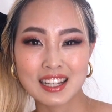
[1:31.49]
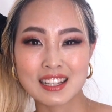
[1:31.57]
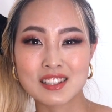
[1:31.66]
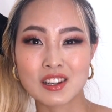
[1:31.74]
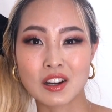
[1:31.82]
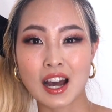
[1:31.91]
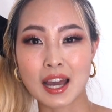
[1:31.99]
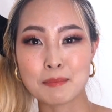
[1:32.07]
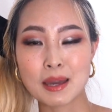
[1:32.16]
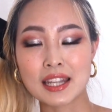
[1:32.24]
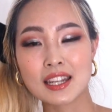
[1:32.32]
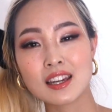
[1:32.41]
So I
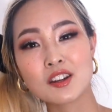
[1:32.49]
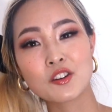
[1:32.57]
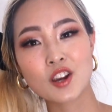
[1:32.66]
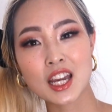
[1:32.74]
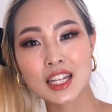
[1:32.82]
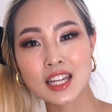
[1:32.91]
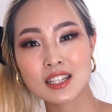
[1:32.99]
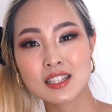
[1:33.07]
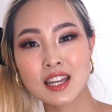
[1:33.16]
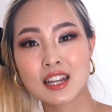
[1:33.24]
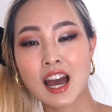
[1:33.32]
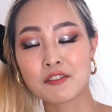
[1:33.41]
made it a gradient,
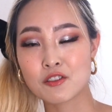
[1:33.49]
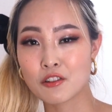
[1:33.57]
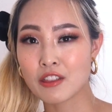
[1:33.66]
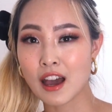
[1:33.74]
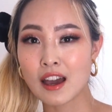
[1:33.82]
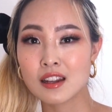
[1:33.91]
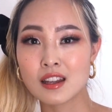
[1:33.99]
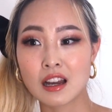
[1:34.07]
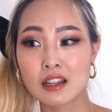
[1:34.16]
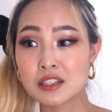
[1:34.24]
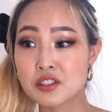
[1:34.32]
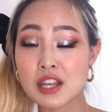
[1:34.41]
and after that,
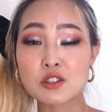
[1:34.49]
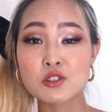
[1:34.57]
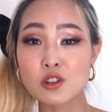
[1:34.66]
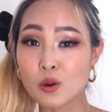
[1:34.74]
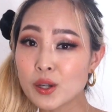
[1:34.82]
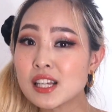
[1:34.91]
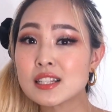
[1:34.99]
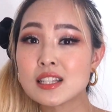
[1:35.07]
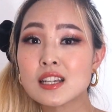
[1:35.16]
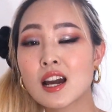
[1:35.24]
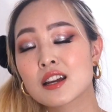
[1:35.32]
it's so easy.